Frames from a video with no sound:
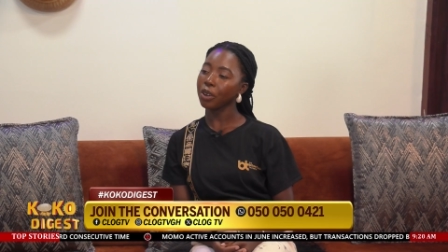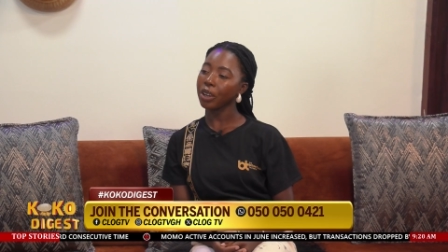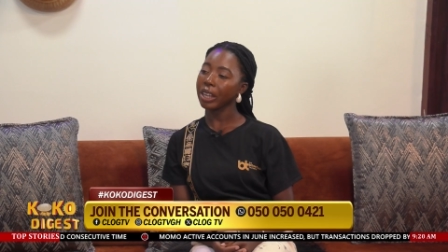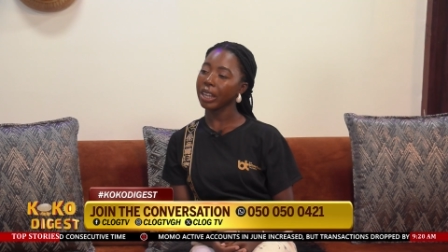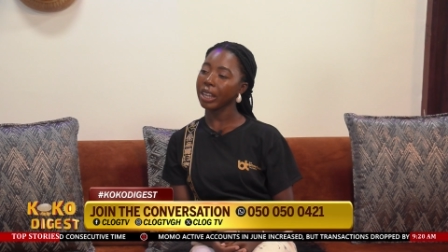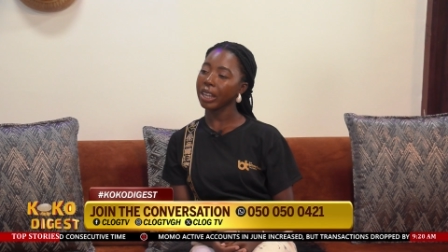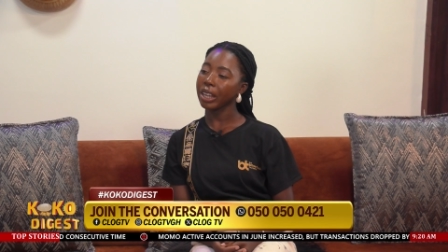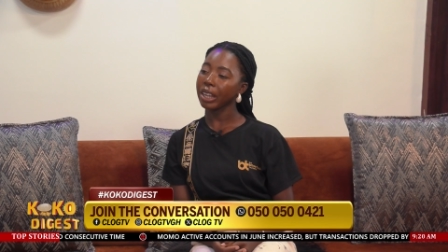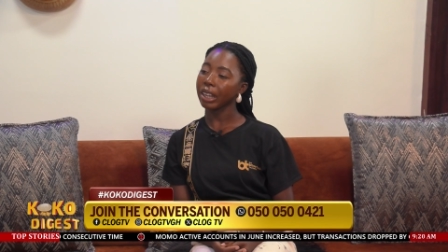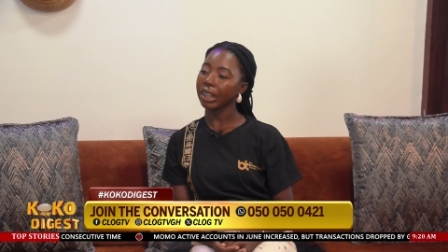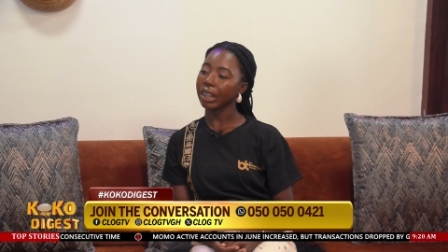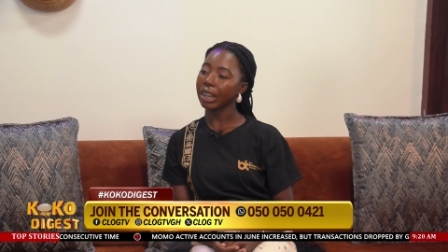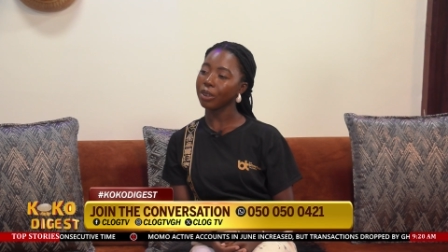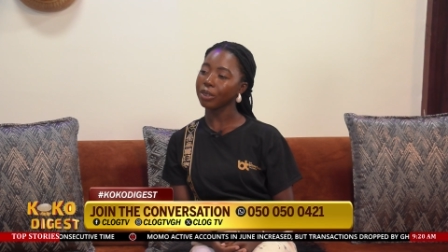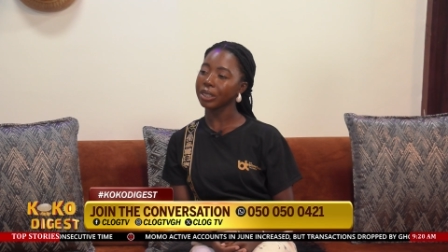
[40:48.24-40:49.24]
have not
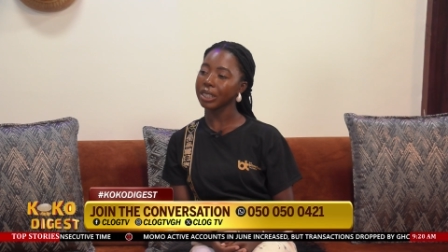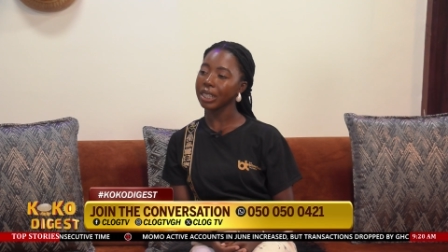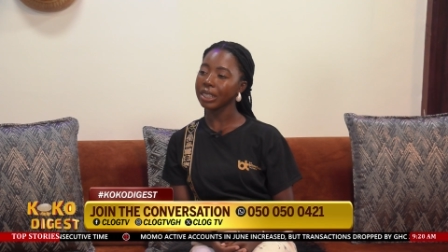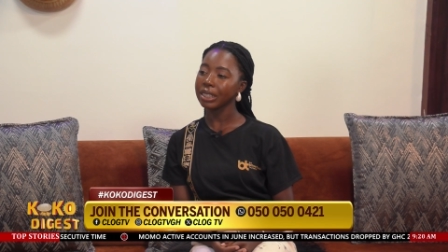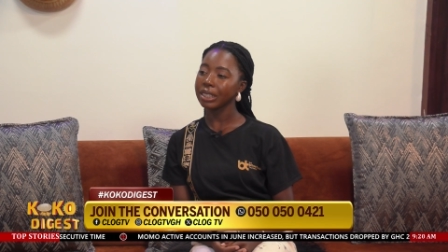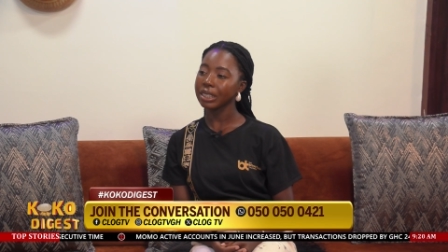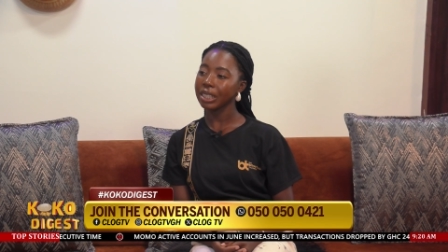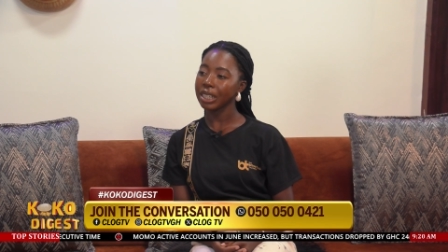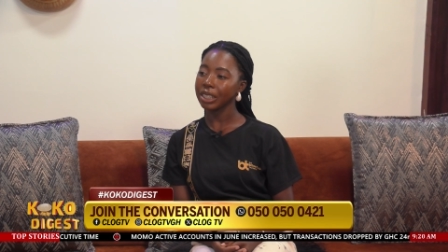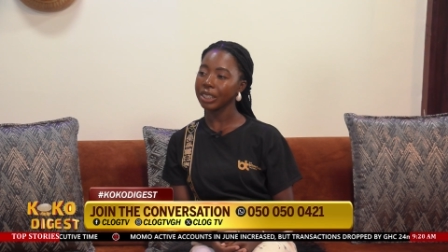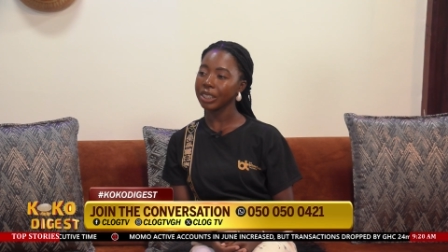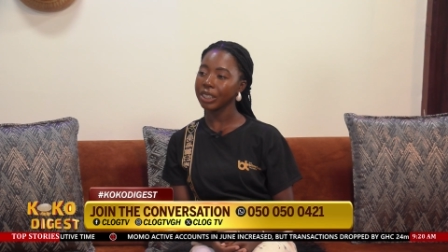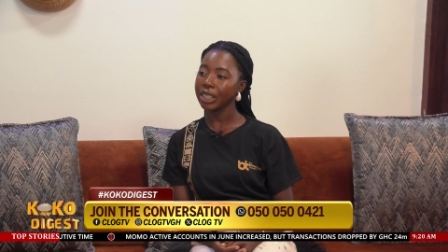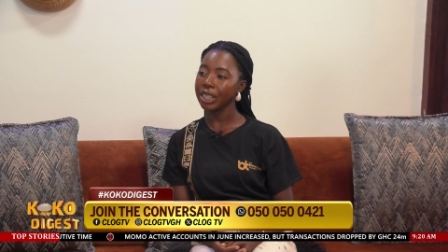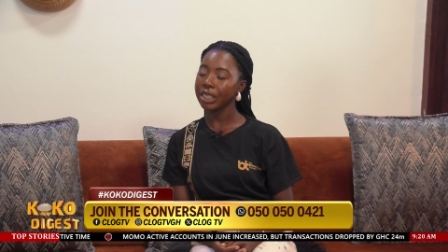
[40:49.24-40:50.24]
encountered
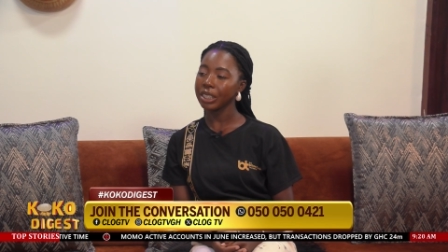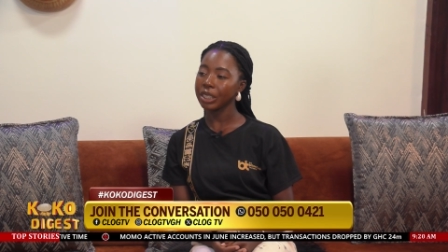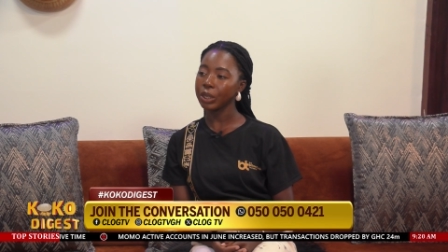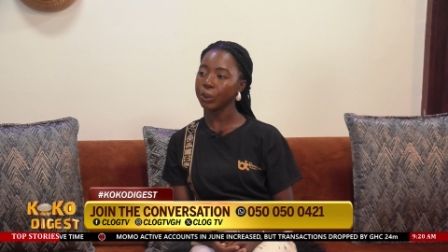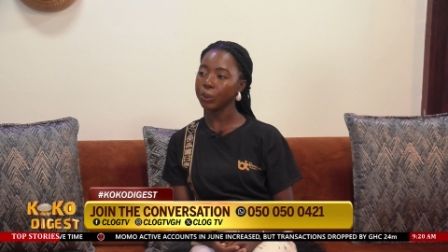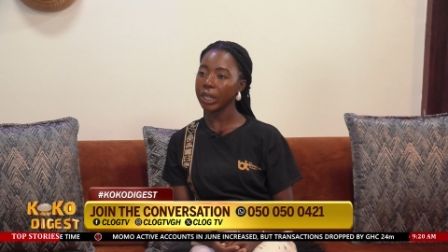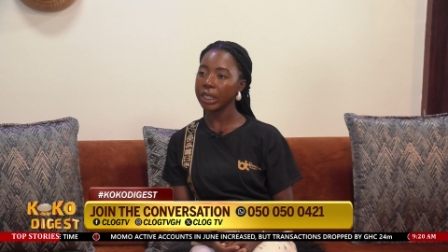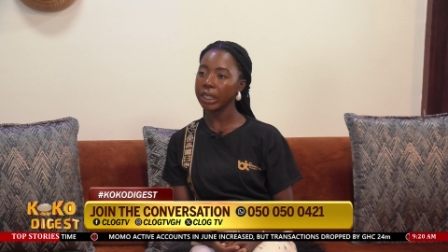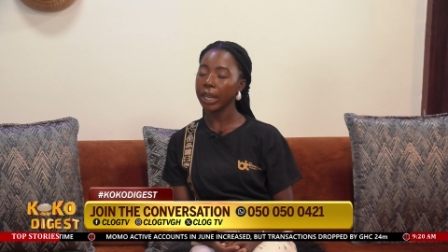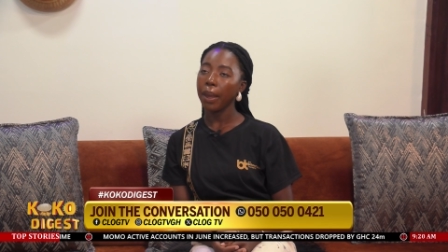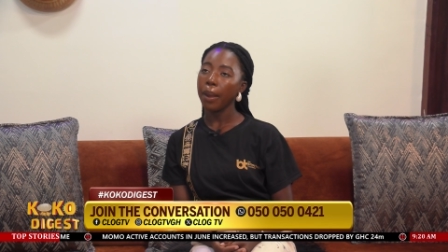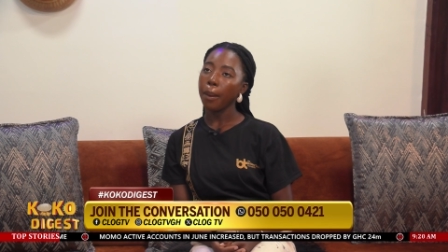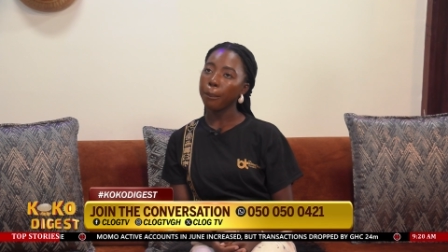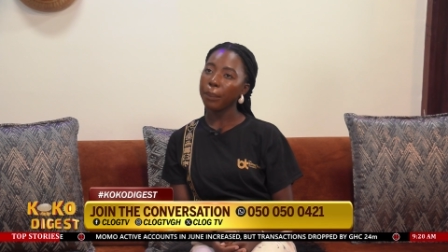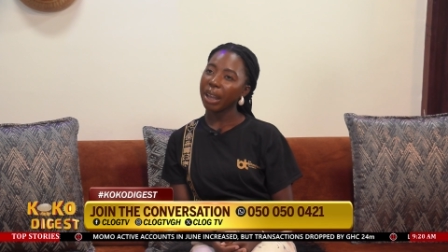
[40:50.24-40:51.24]
such okay. a
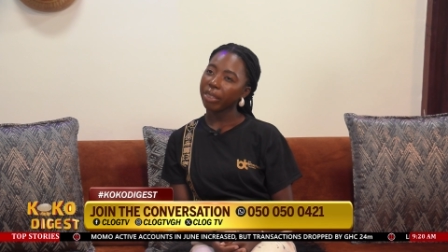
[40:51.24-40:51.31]
situation.